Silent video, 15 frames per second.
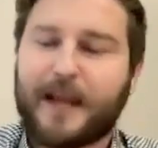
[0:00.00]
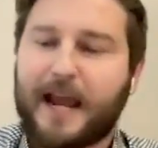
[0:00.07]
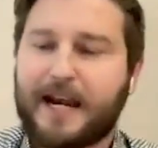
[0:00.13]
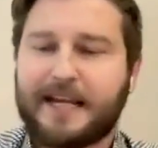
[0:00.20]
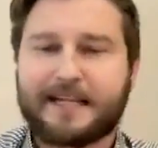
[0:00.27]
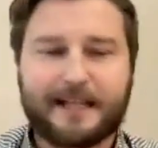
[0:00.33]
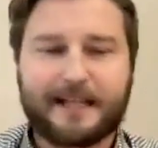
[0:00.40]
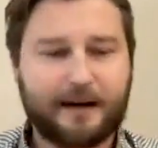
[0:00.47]

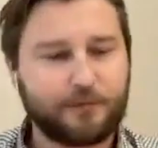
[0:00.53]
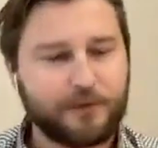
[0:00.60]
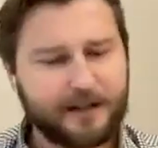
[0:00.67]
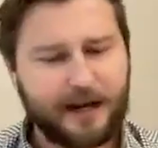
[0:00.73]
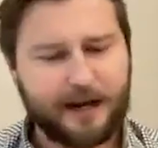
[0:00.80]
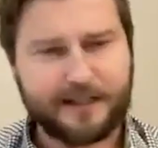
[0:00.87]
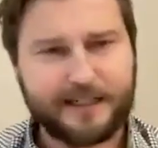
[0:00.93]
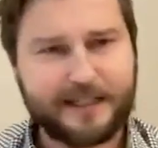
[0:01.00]
And he said, I really,
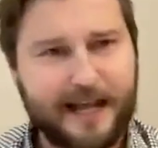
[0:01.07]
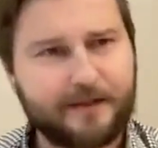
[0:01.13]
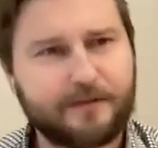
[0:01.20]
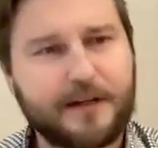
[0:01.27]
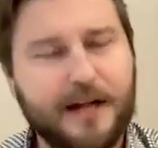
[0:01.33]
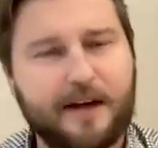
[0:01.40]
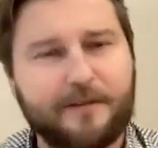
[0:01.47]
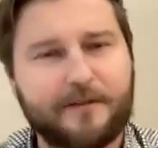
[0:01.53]
I did
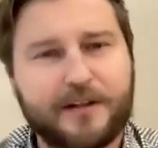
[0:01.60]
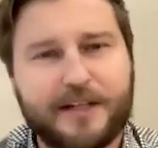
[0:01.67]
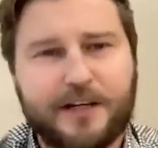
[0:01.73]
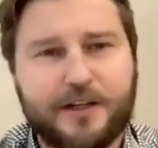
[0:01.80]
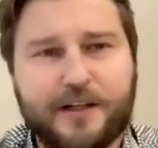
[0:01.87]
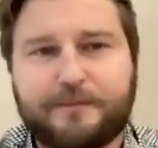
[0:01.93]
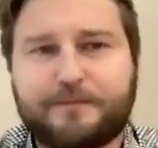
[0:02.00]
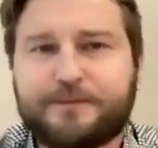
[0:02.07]
that
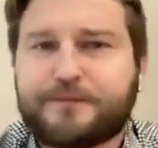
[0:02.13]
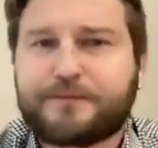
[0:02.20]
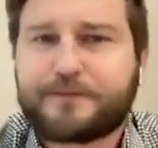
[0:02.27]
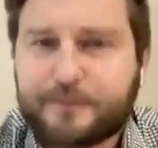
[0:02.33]
conversation